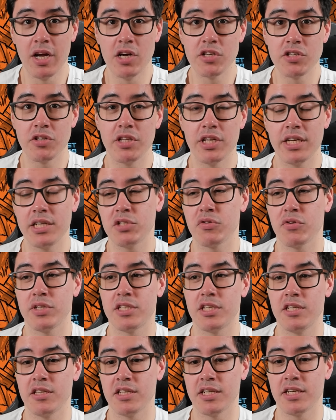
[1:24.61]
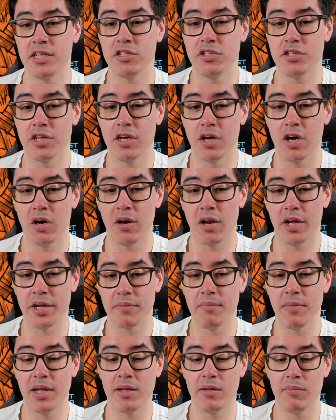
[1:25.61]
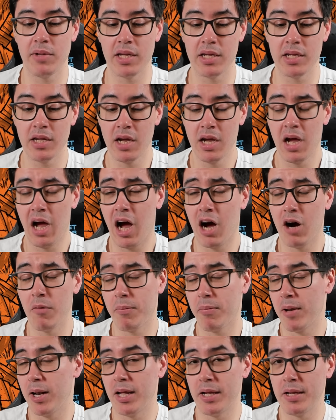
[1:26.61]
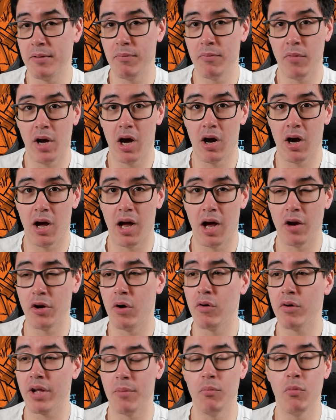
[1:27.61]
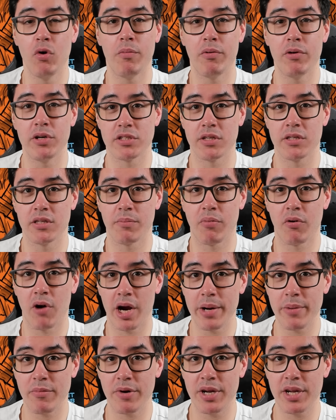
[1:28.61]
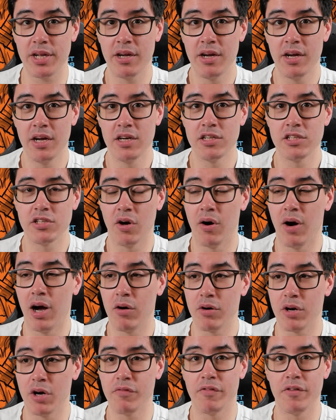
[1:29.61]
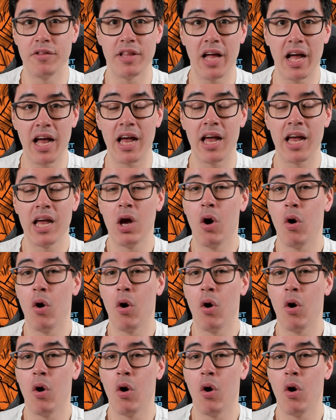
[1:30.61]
So the interesting thing is you can go like, maybe I'll play, and I'll get more points on the primary, so I'll go for that,